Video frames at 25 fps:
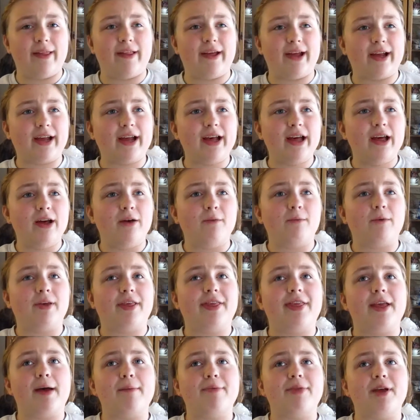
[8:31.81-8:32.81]
Like, we
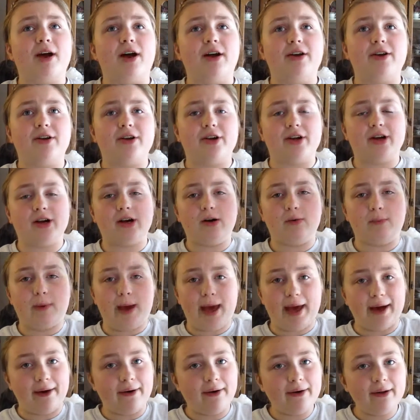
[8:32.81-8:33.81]
slept under a
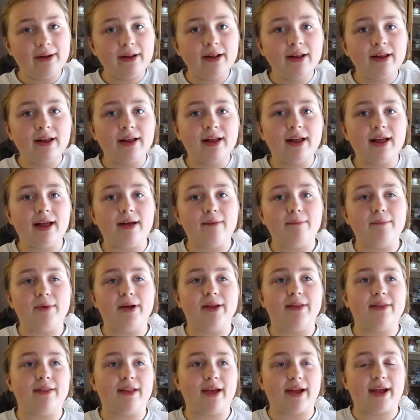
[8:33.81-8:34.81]
whale,
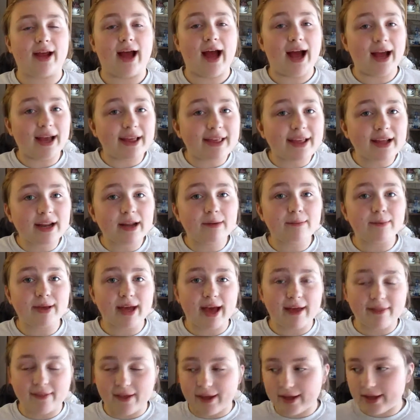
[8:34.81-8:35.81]
but like, I didn't. We
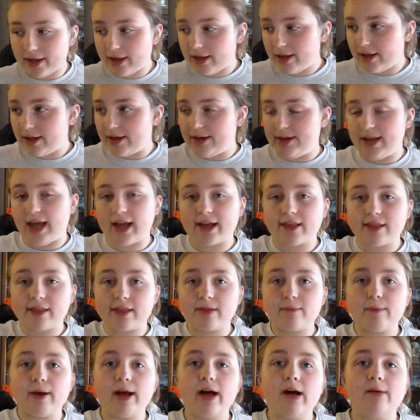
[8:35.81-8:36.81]
had like next to
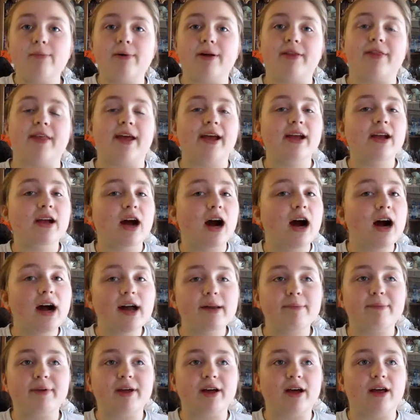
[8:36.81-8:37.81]
the whale, but thank
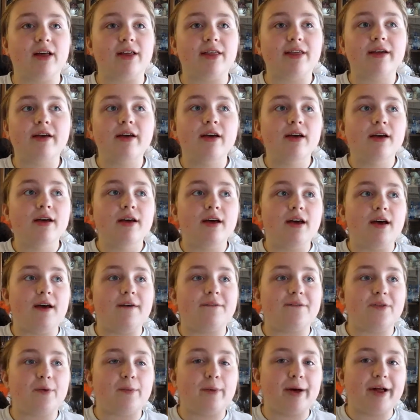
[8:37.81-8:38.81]
God, because
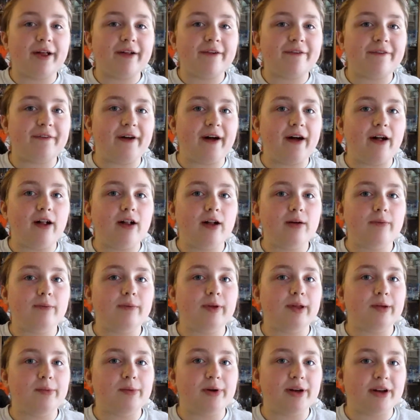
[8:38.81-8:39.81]
if the whale fell,
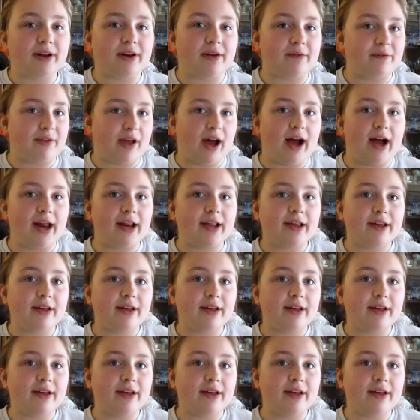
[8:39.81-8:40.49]
we wouldn't have died.